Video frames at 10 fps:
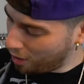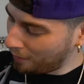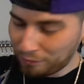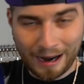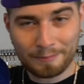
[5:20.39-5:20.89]

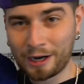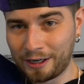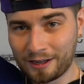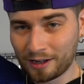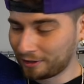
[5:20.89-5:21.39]
all
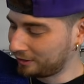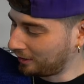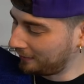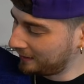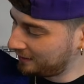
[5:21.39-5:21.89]
primary colors
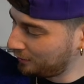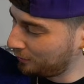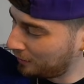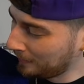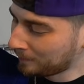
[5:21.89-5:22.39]
on this
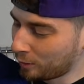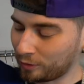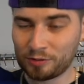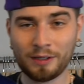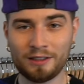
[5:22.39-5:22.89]
dude,
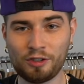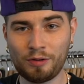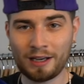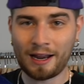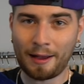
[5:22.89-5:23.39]
which means you
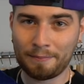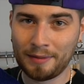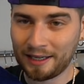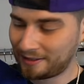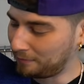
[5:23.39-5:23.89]
cannot
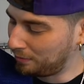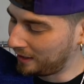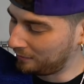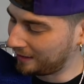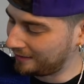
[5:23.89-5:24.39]
mix
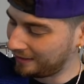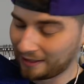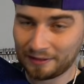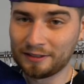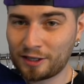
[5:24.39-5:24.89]
pigment to
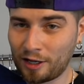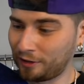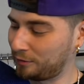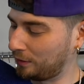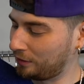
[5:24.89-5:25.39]
get these
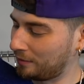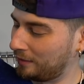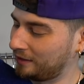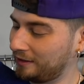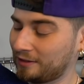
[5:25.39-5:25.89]
colors, but you can
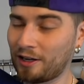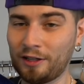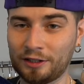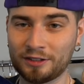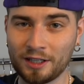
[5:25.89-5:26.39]
mix these
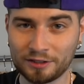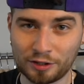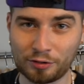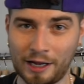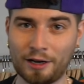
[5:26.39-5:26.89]
colors to
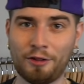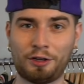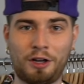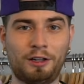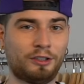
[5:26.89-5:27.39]
create
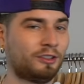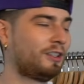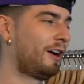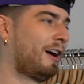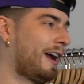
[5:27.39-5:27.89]
other
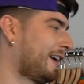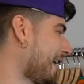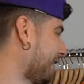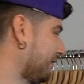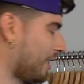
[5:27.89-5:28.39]
colors. All right,
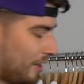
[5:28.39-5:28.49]
guys,